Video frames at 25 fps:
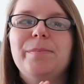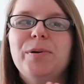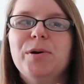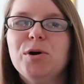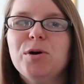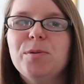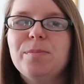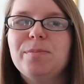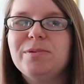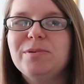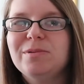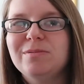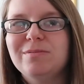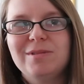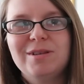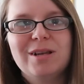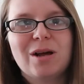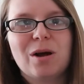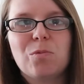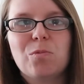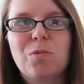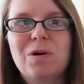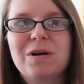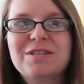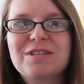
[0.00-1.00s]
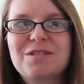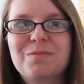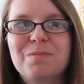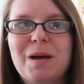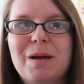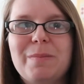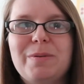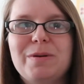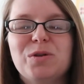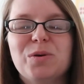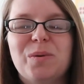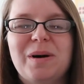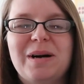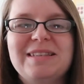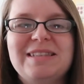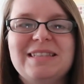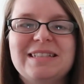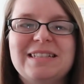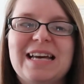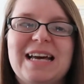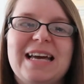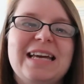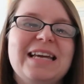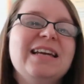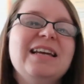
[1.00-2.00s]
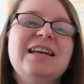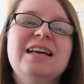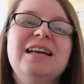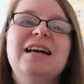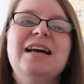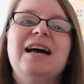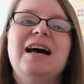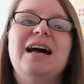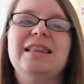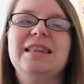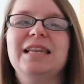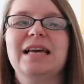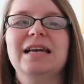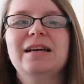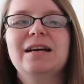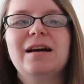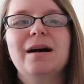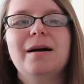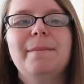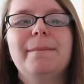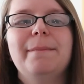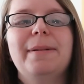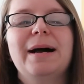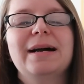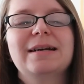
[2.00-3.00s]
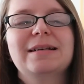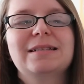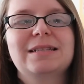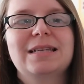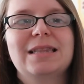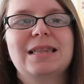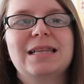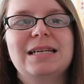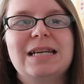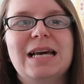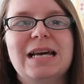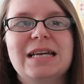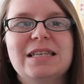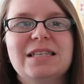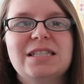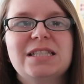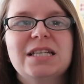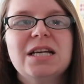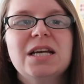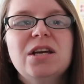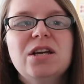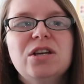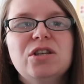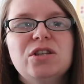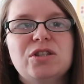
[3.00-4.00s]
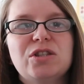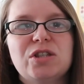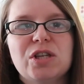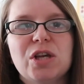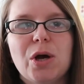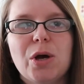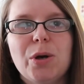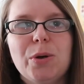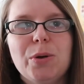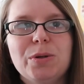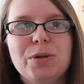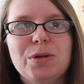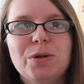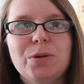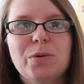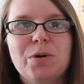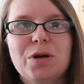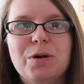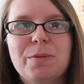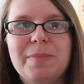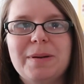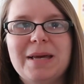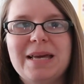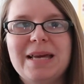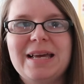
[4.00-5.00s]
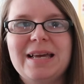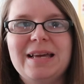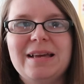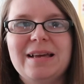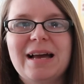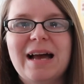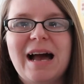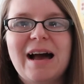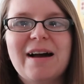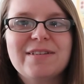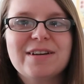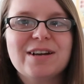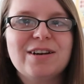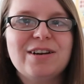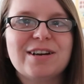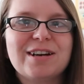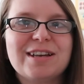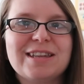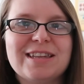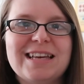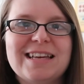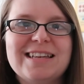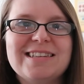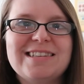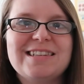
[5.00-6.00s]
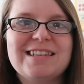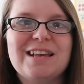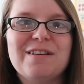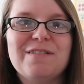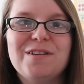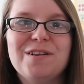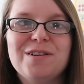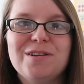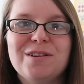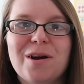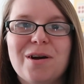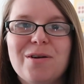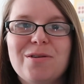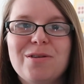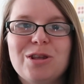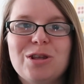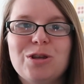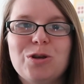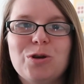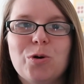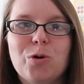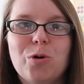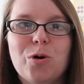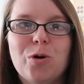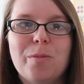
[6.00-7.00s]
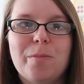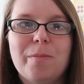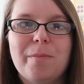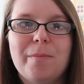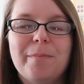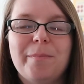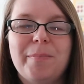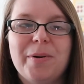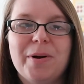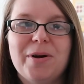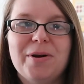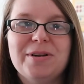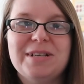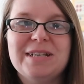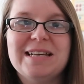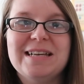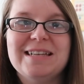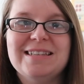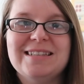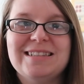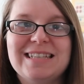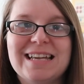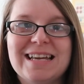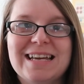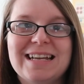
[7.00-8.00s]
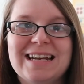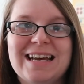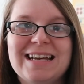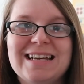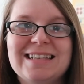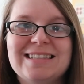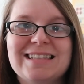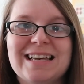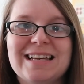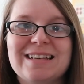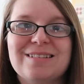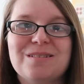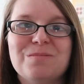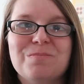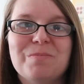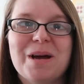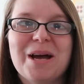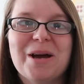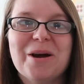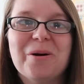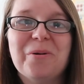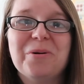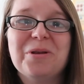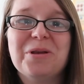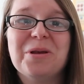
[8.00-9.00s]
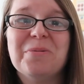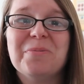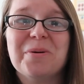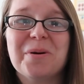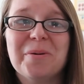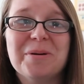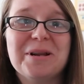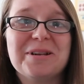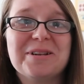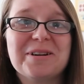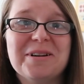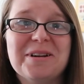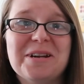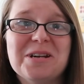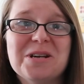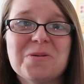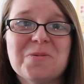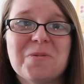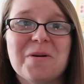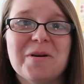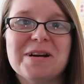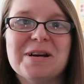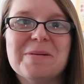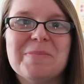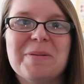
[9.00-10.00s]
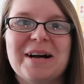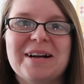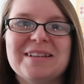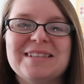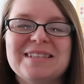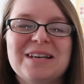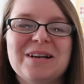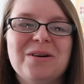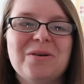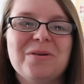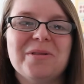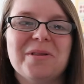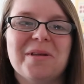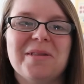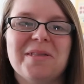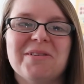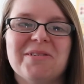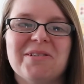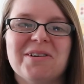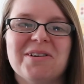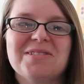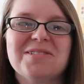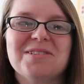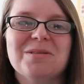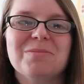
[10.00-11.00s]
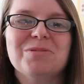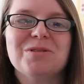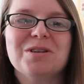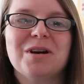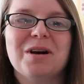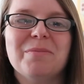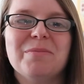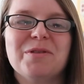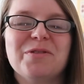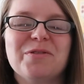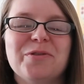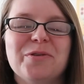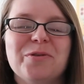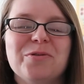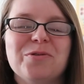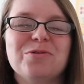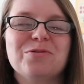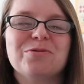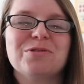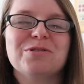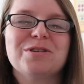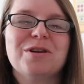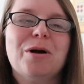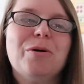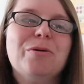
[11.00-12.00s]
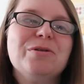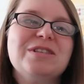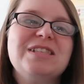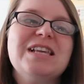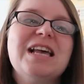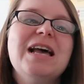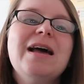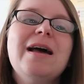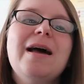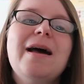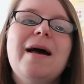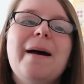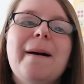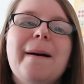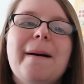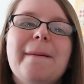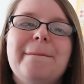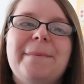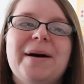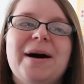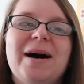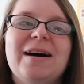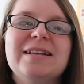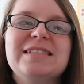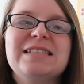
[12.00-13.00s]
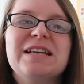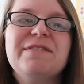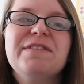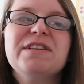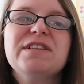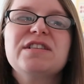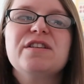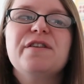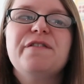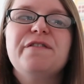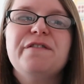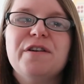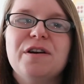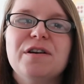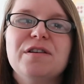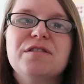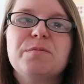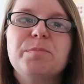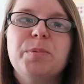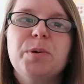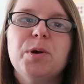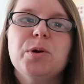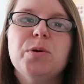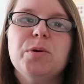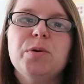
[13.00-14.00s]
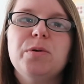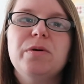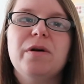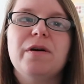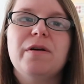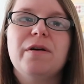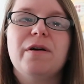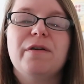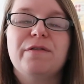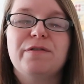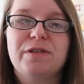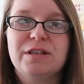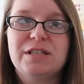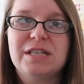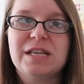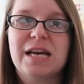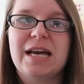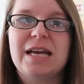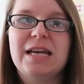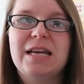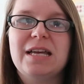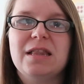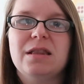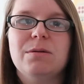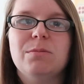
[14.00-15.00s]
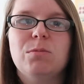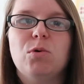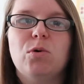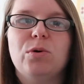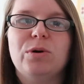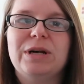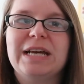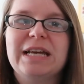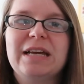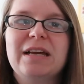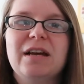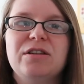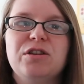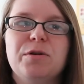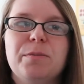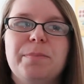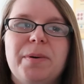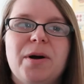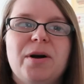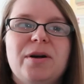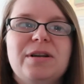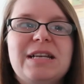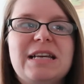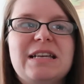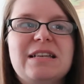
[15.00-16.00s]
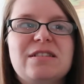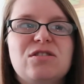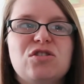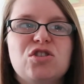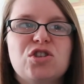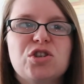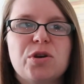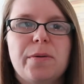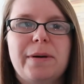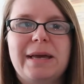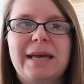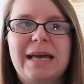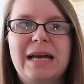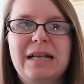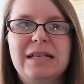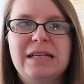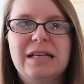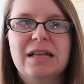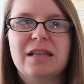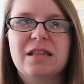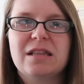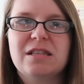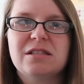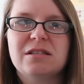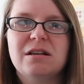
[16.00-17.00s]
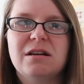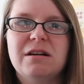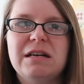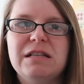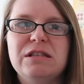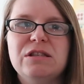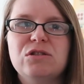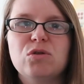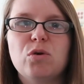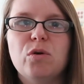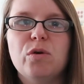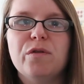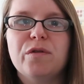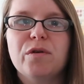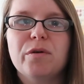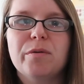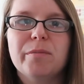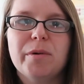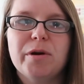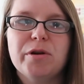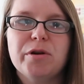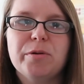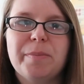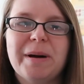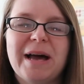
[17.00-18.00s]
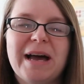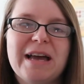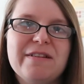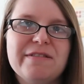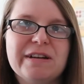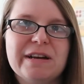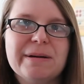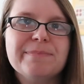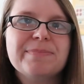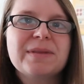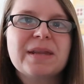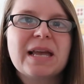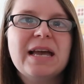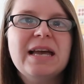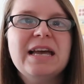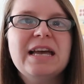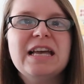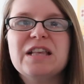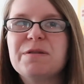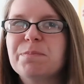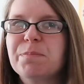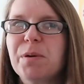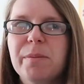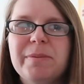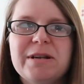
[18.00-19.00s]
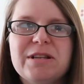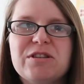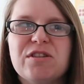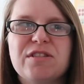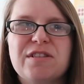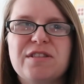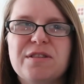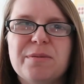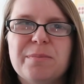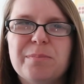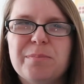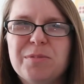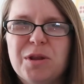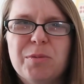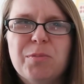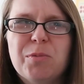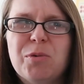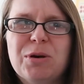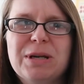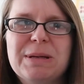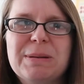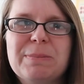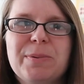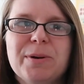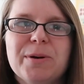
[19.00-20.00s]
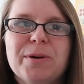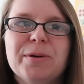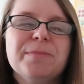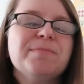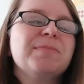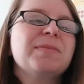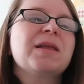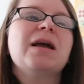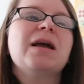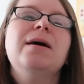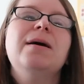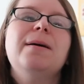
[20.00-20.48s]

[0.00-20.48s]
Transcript: poop you know once maybe twice a day and then come back to the nest so you want to be having a look at this if you know that your bird is DNA sexed male you probably don't need to worry about it although there are sometimes false results but if it's the first poo of the day in the morning and your bird isn't showing any other signs of hormonal behaviour, it's probably just the, the, morning poo.